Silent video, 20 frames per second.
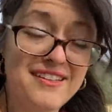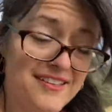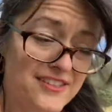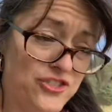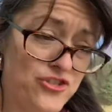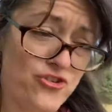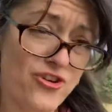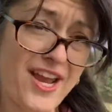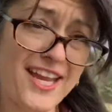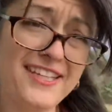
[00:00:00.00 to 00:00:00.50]

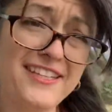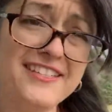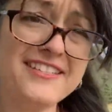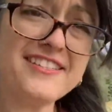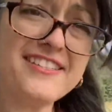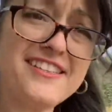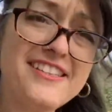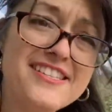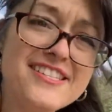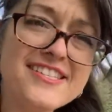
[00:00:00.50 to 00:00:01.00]

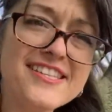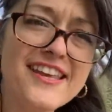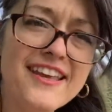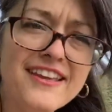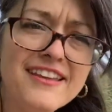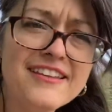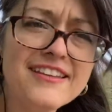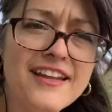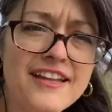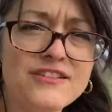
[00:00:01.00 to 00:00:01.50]
dryness of the
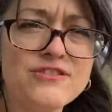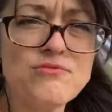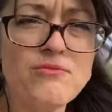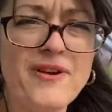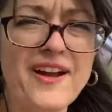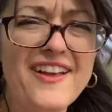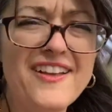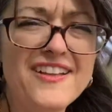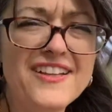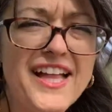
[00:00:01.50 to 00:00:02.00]
skin as
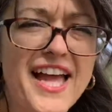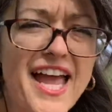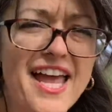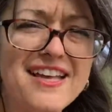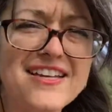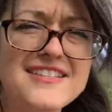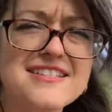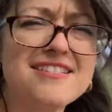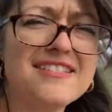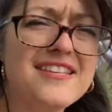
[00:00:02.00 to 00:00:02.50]
well
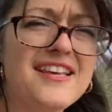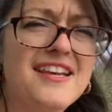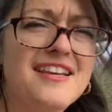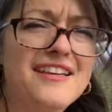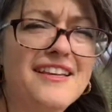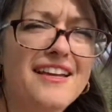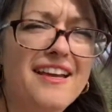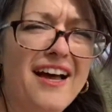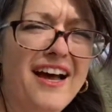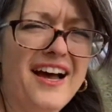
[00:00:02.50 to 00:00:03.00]
as
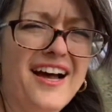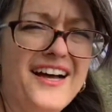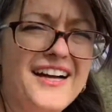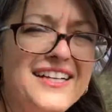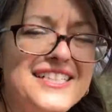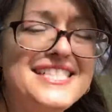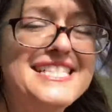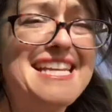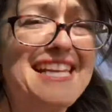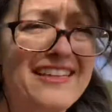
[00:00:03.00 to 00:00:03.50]

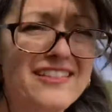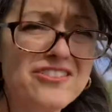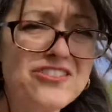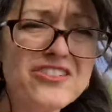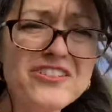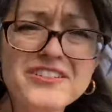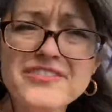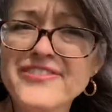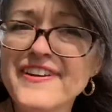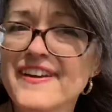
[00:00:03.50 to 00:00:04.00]

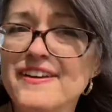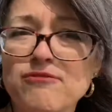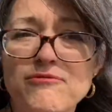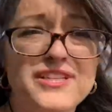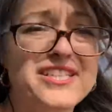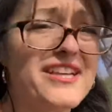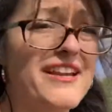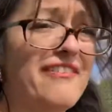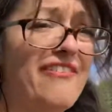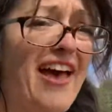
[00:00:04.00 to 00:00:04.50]
dandruff,
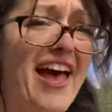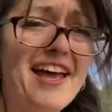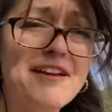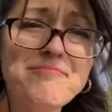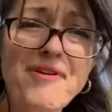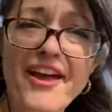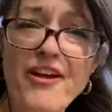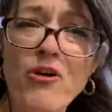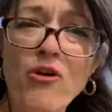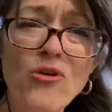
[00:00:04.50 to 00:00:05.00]
which I've had
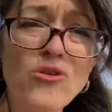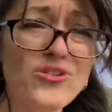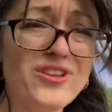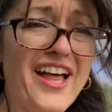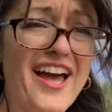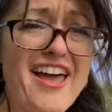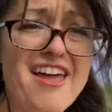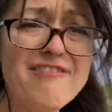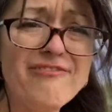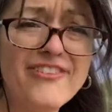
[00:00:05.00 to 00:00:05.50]
my whole
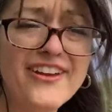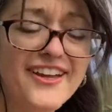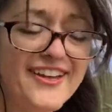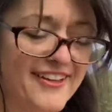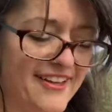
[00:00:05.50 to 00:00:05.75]
life.